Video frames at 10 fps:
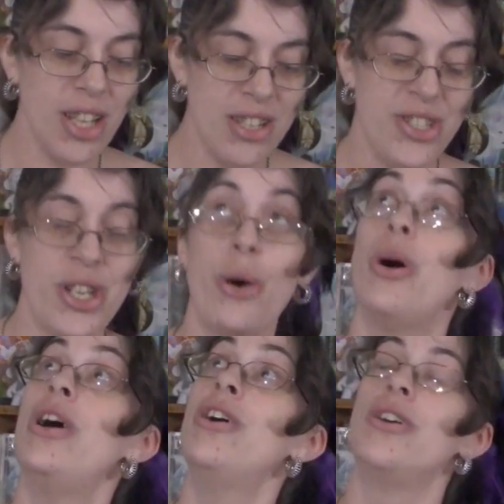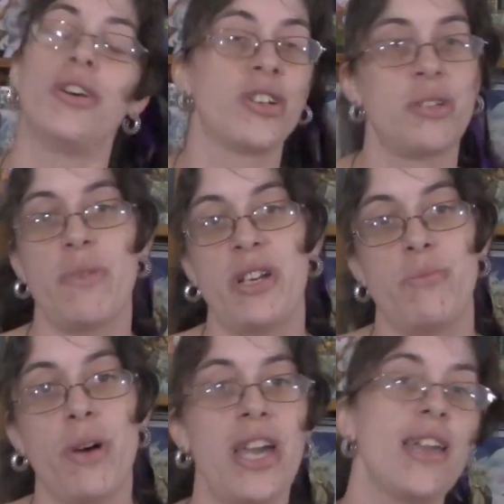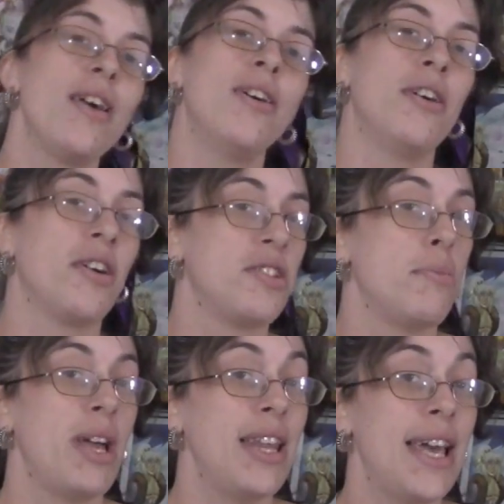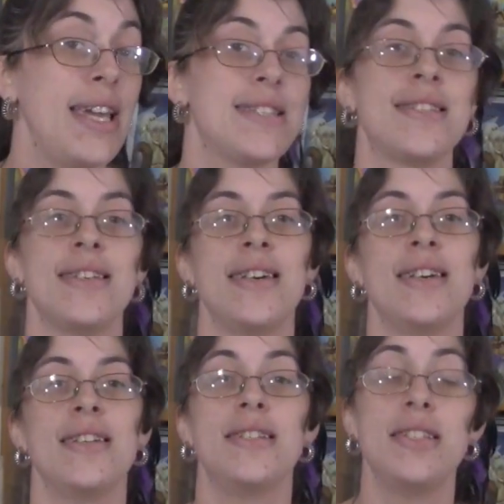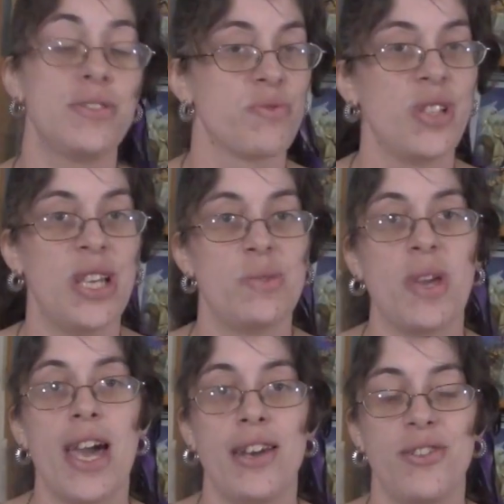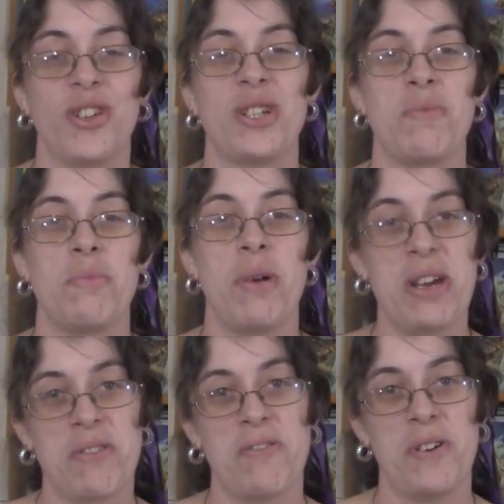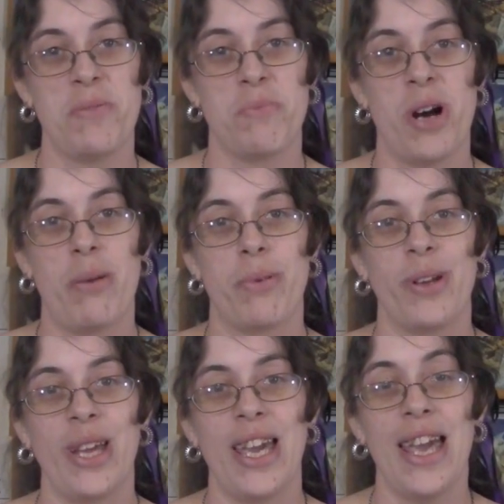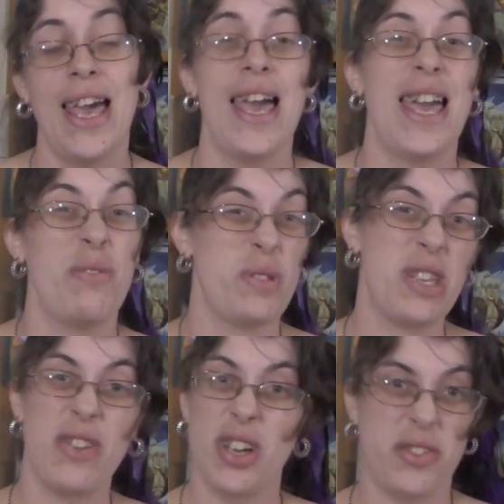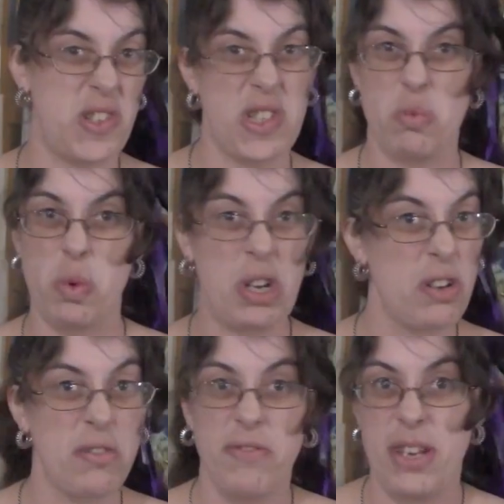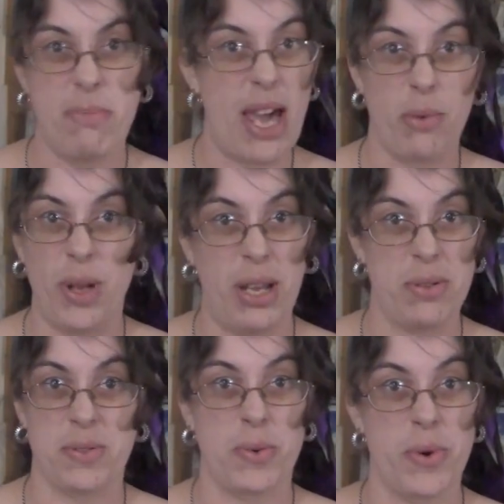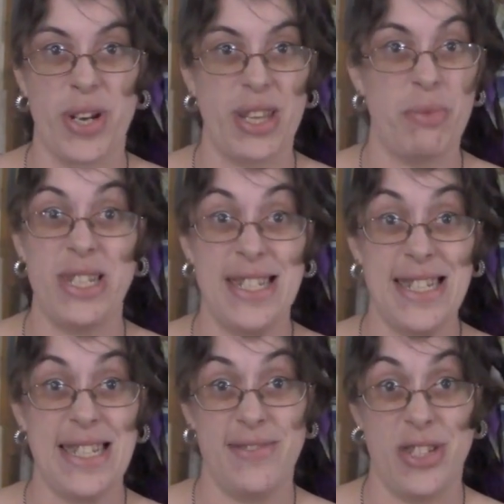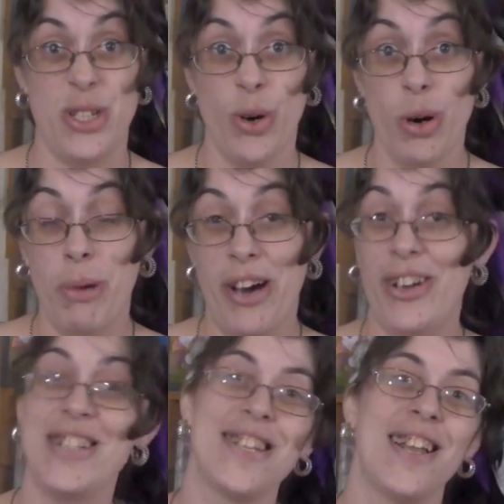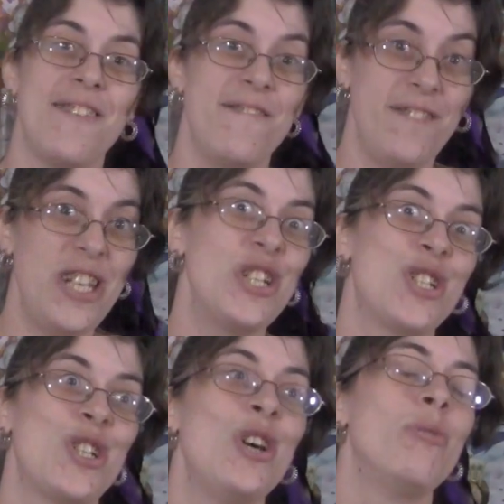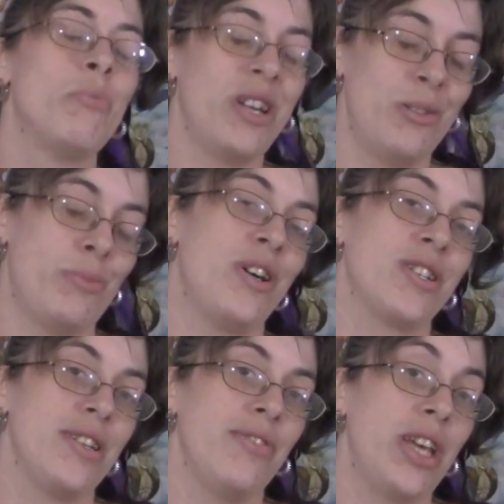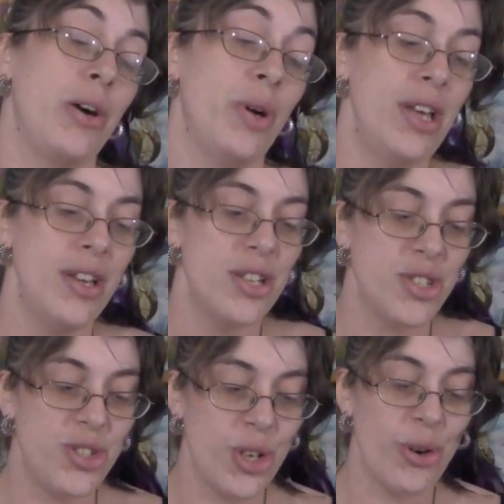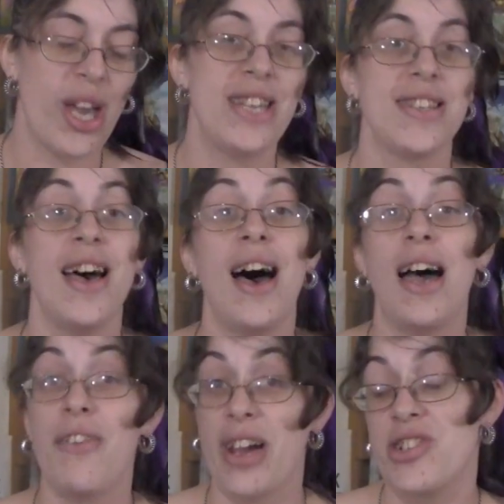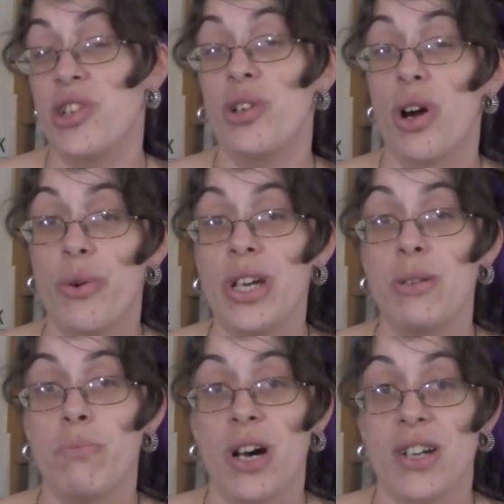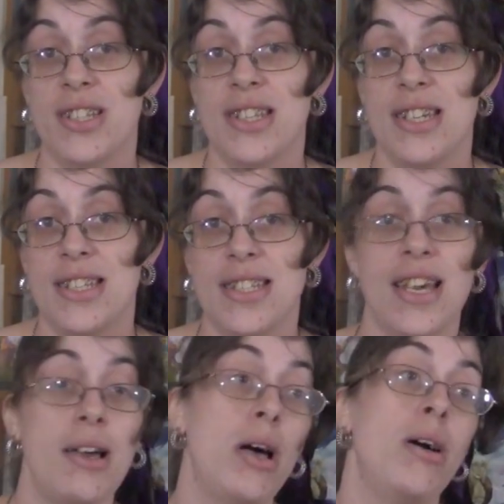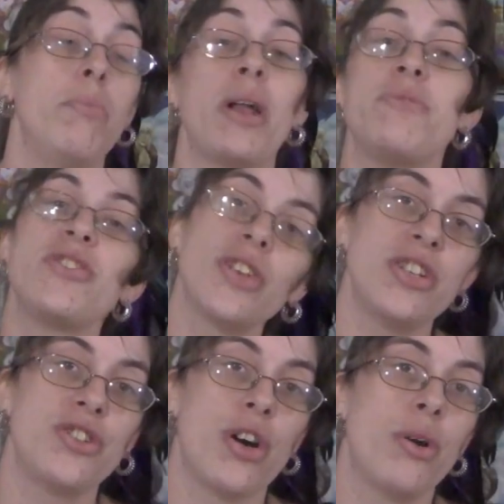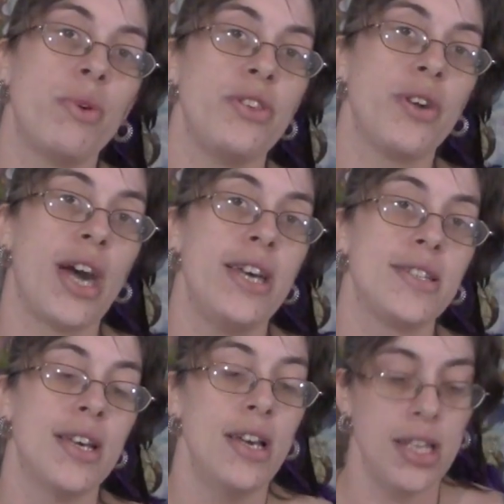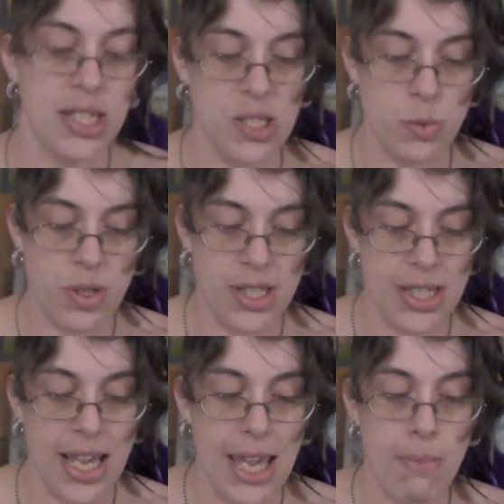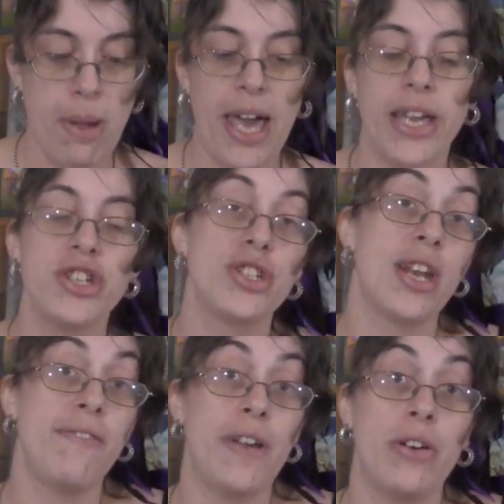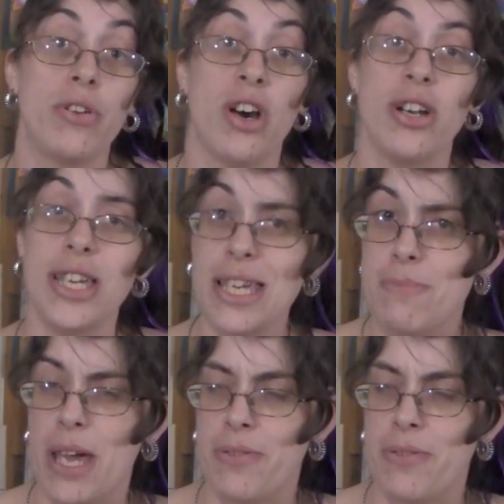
So, hooked up my new mic, hooked up my lights, didn't realize we hadn't hooked up the microphone properly, and it was giving off this weird feedback while I was recording that we didn't even know about until I finished my unboxing video. So guys, I've actually already unboxed this, but I'm still going to share it with you guys. This was a package that I found on eBay.